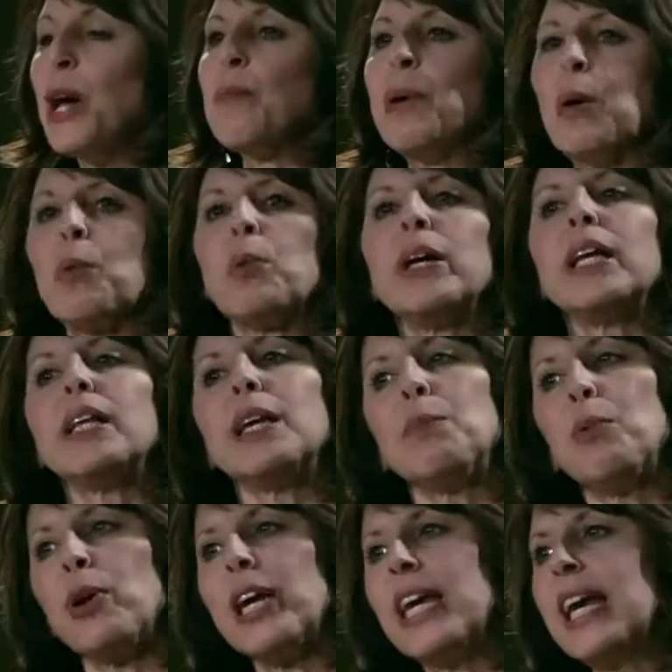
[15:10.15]
but really
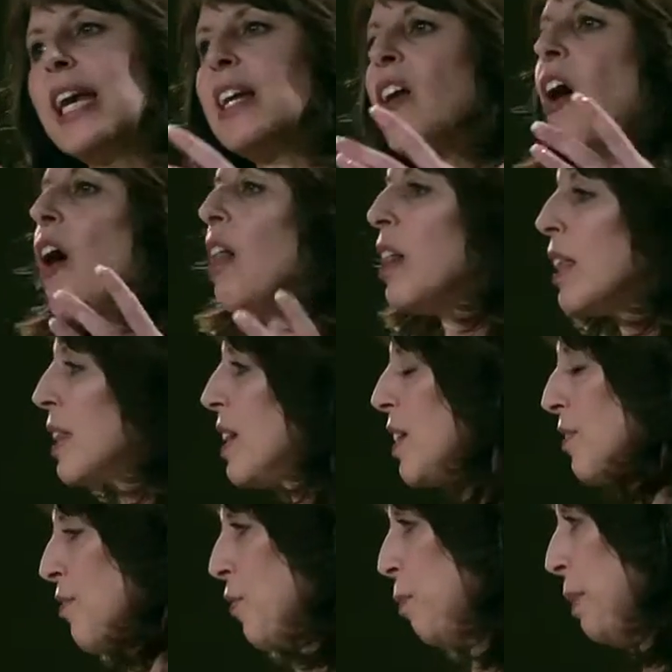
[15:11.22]
bring in all of the
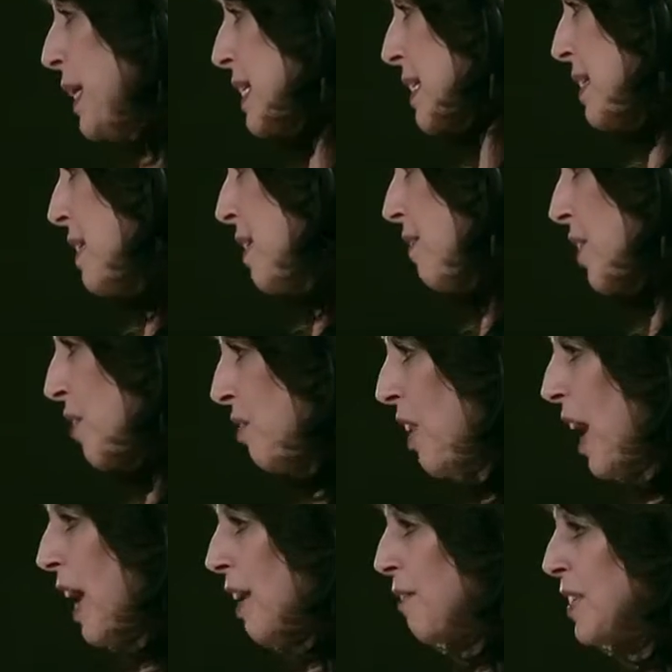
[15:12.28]
different pieces of their
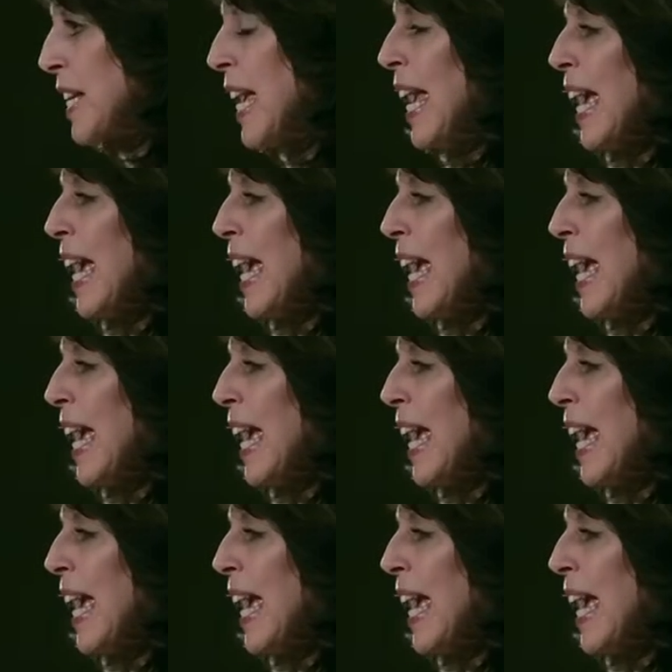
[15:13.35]
lives.